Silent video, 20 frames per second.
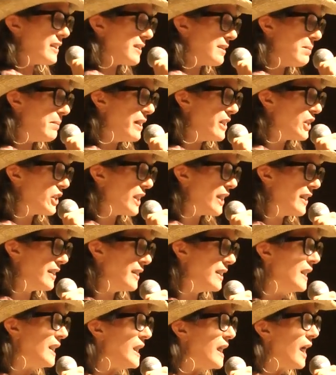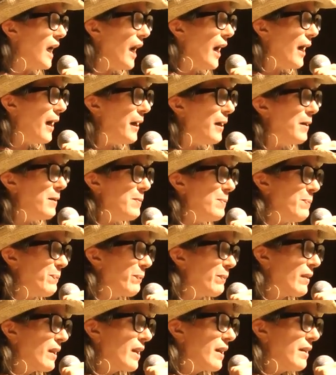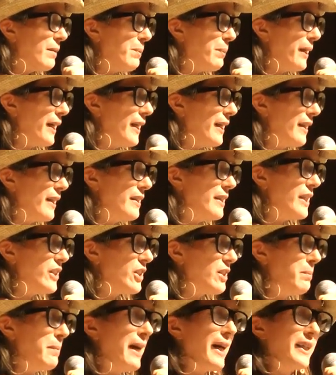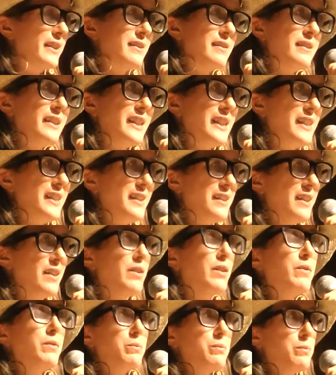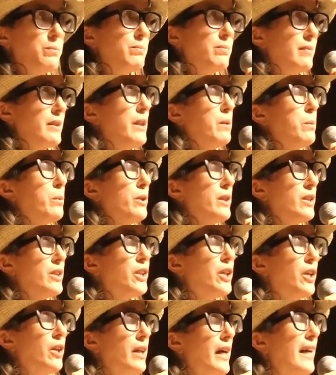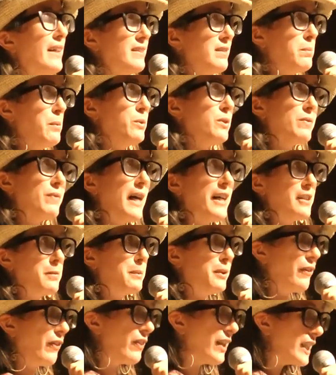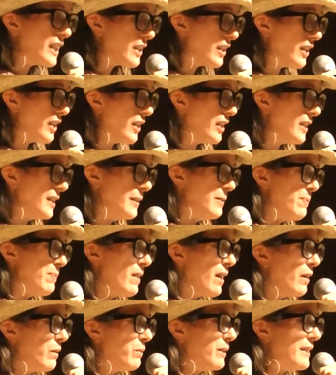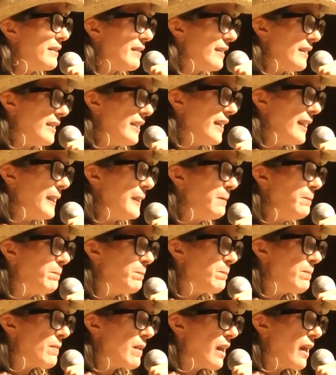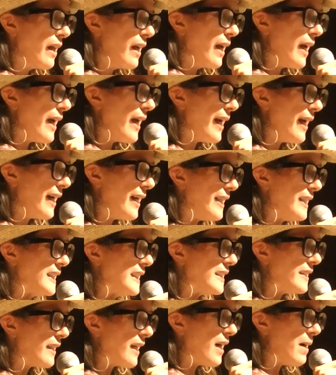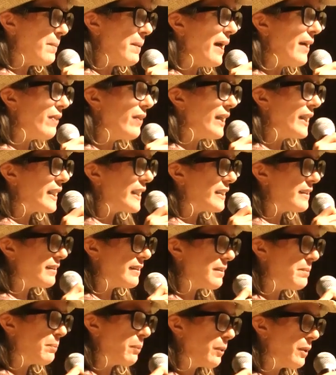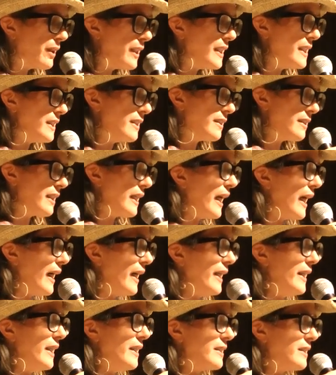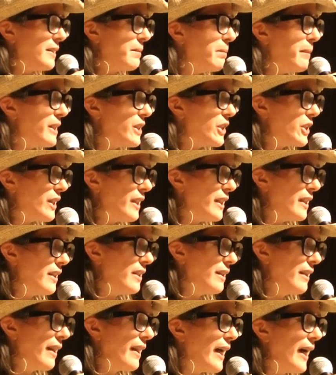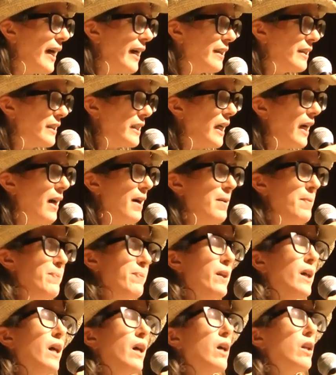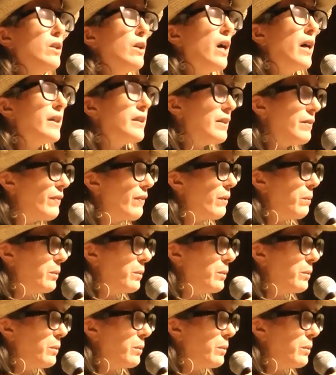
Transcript: to mention, but The Nation magazine awarded her as most valuable thinker recently. And I think it's important to mention that a lot of the